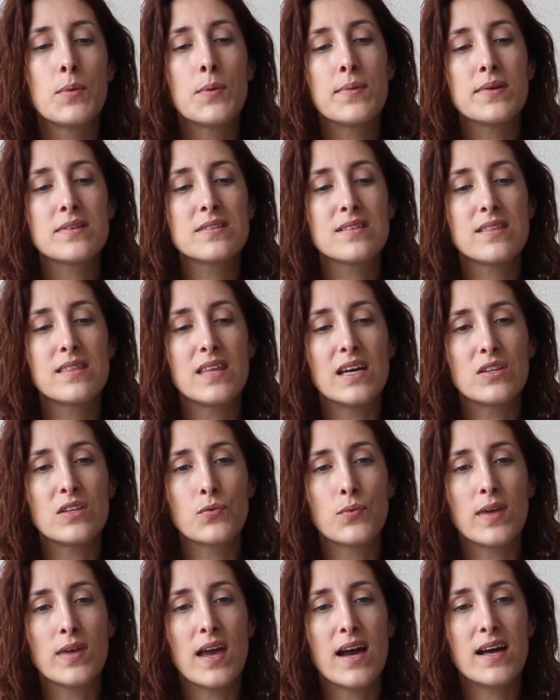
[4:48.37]
moments
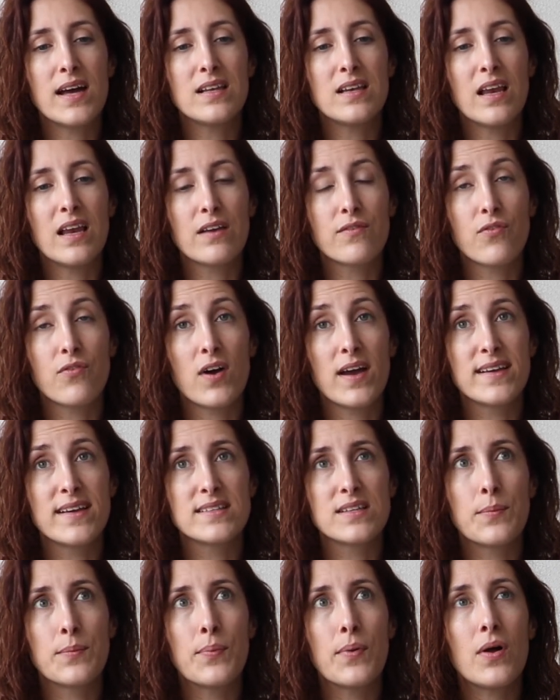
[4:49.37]
that we had, like for
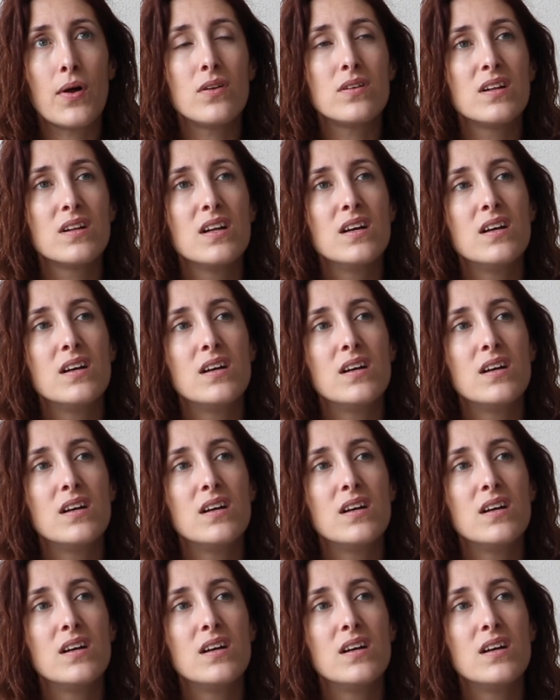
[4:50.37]
example,